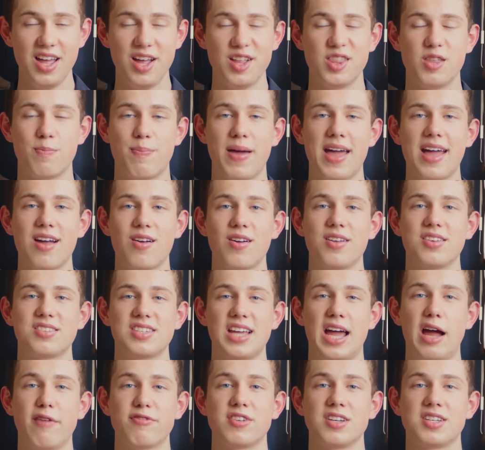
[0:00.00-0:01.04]
the parents
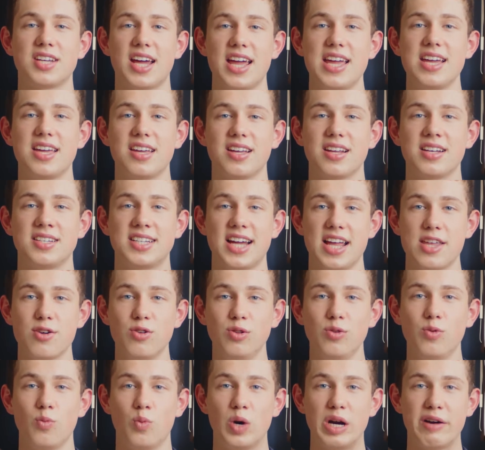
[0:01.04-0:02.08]
have to take
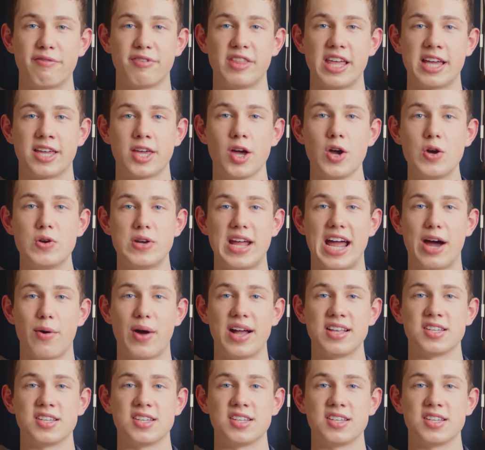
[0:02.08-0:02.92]
Daniel wherever they go now,